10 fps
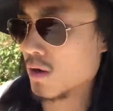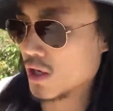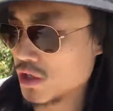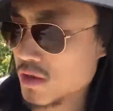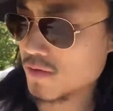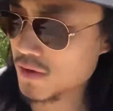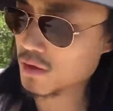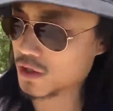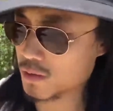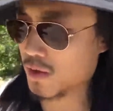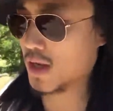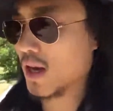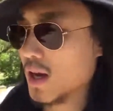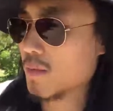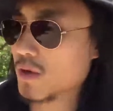oh, I shouldn't feel this way
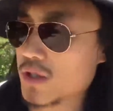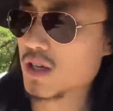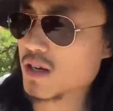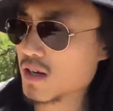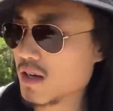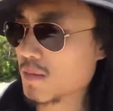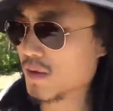because da da da da.